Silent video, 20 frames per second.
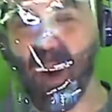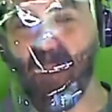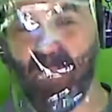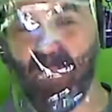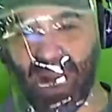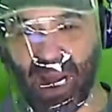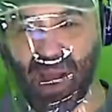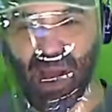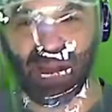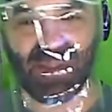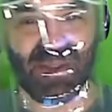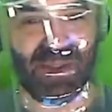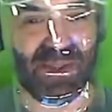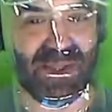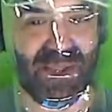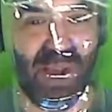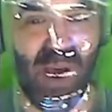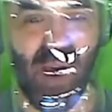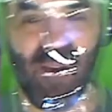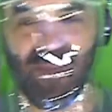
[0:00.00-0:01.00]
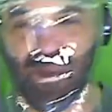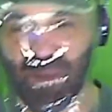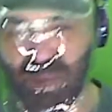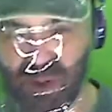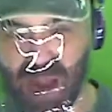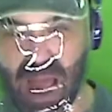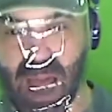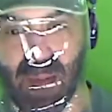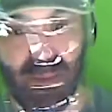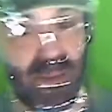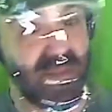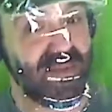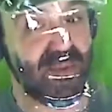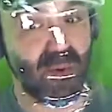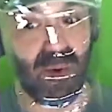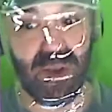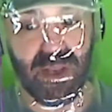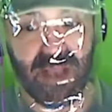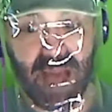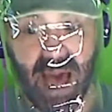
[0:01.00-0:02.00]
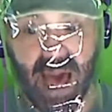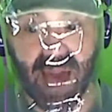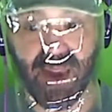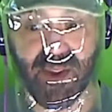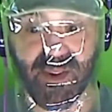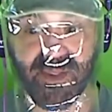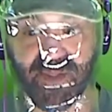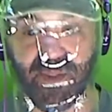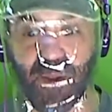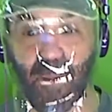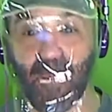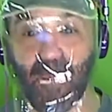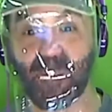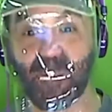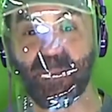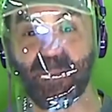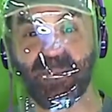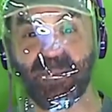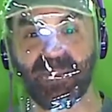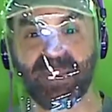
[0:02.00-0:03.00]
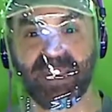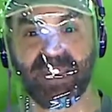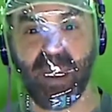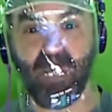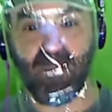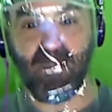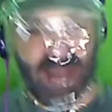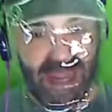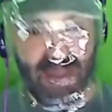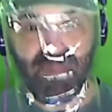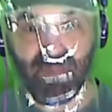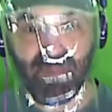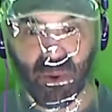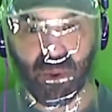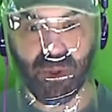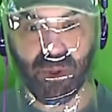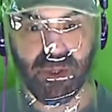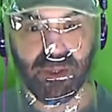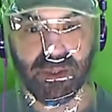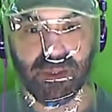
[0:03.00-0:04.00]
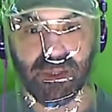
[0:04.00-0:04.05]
but I also solved the problem for a lot of people